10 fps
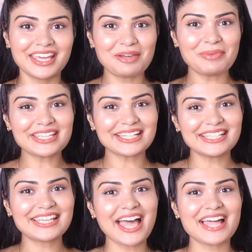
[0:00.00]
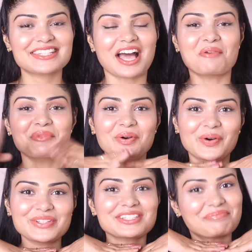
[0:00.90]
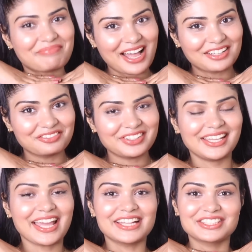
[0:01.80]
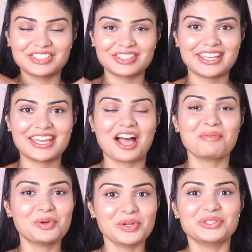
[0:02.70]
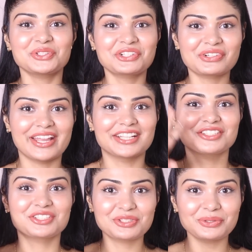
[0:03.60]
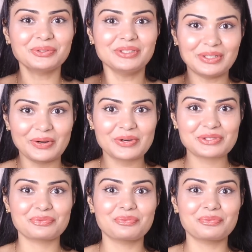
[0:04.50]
Hey my kitty cats, I'm your host Manvi and today I'm going to create two looks,